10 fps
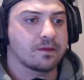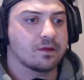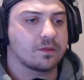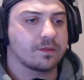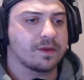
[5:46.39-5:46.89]

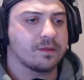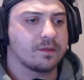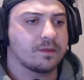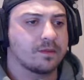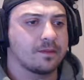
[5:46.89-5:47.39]
Cockpit
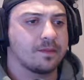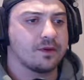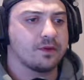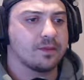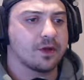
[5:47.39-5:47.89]

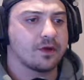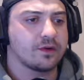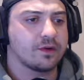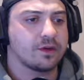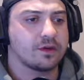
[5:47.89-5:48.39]
builder
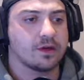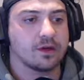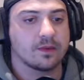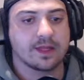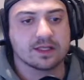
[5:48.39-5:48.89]
mode. Don't
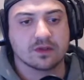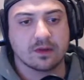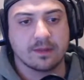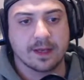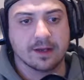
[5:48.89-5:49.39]
know what that's
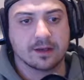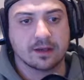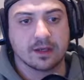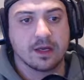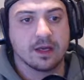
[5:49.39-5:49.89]
all about.
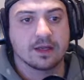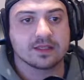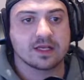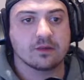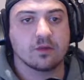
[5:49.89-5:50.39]

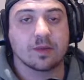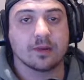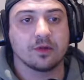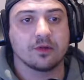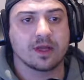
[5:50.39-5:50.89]
Something we'll
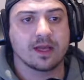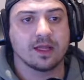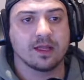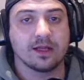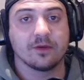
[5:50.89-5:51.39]
probably look at
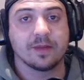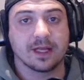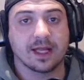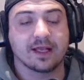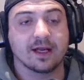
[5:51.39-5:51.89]
a little bit
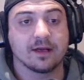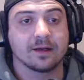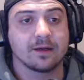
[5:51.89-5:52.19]
later.